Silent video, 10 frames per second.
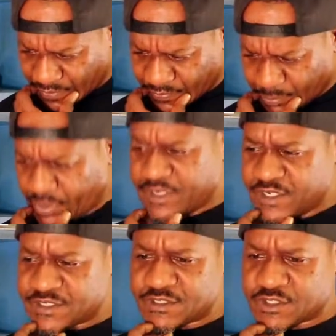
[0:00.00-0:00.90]
they're bringing
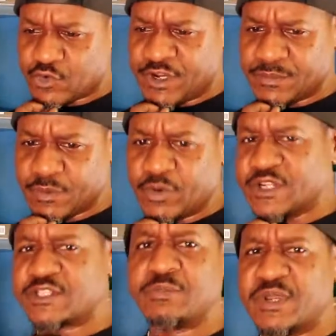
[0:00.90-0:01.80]
this to screen. They're bringing
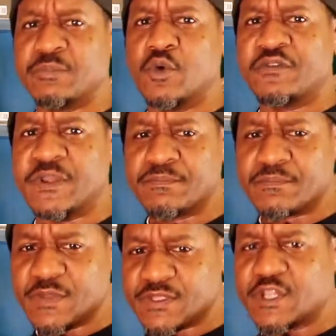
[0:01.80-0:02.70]
this to big movie.
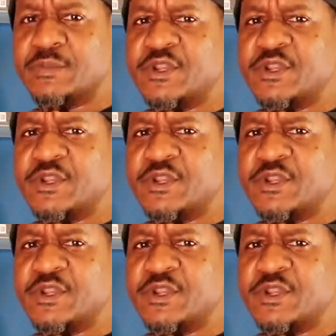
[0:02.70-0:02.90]
It's gonna